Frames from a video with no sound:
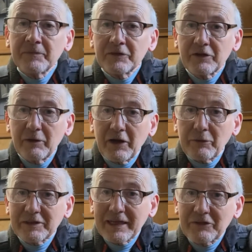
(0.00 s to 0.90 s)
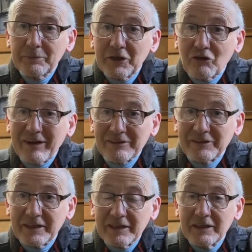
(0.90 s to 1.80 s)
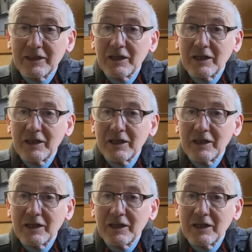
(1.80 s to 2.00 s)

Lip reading: So I know it sounds a bit drastic,